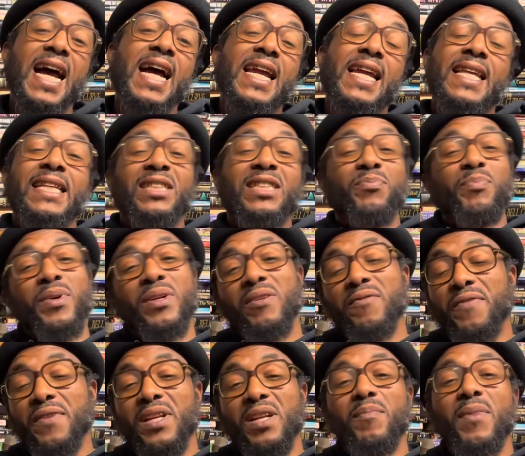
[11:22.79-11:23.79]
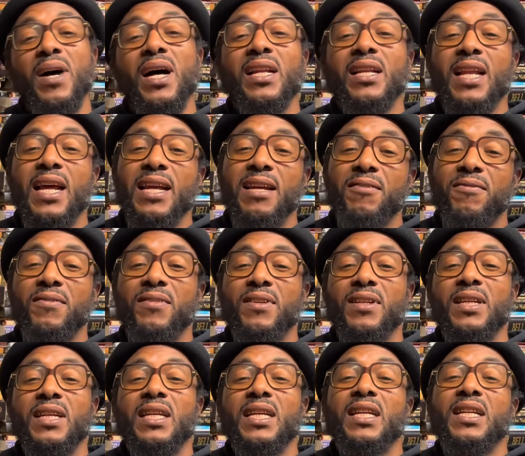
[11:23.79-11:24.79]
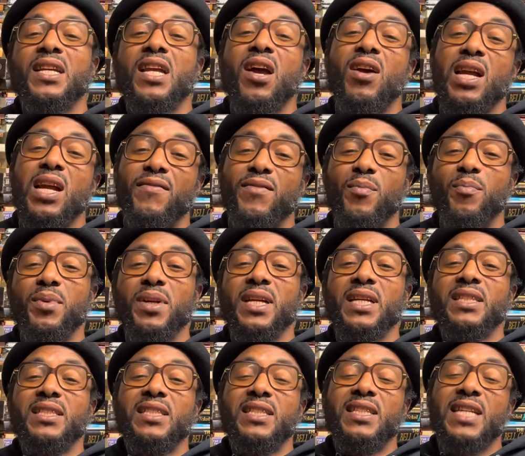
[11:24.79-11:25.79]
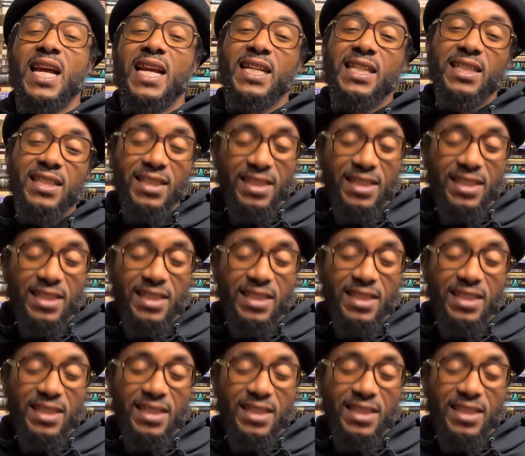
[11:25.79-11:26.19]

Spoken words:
it has benefited my life. Y'all have a blessed night.